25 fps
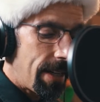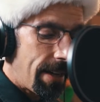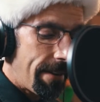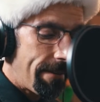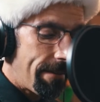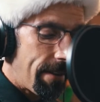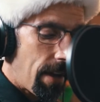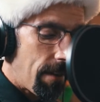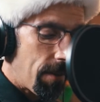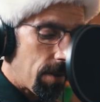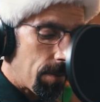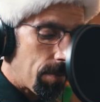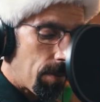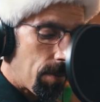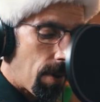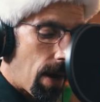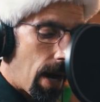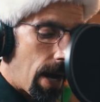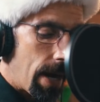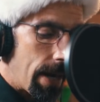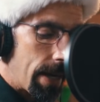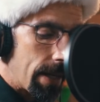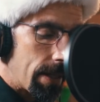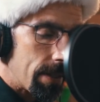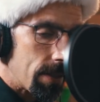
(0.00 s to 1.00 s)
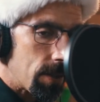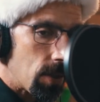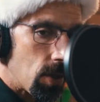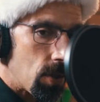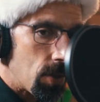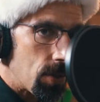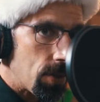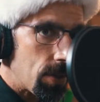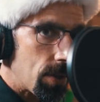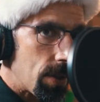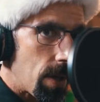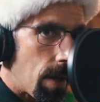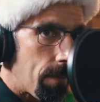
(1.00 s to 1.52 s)
uh, favorite products,
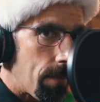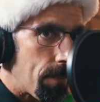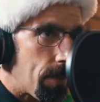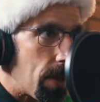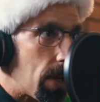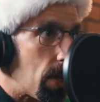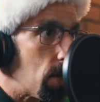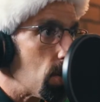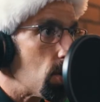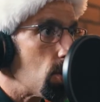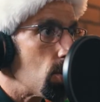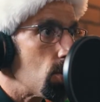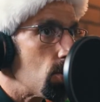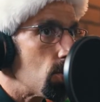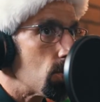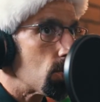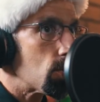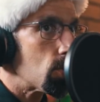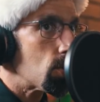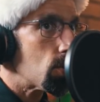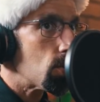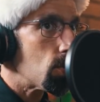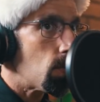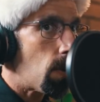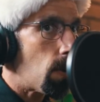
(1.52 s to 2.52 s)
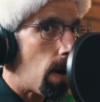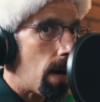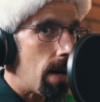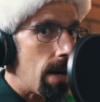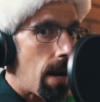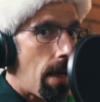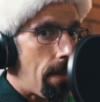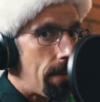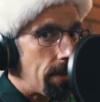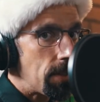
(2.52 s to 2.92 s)
there's something new to our now.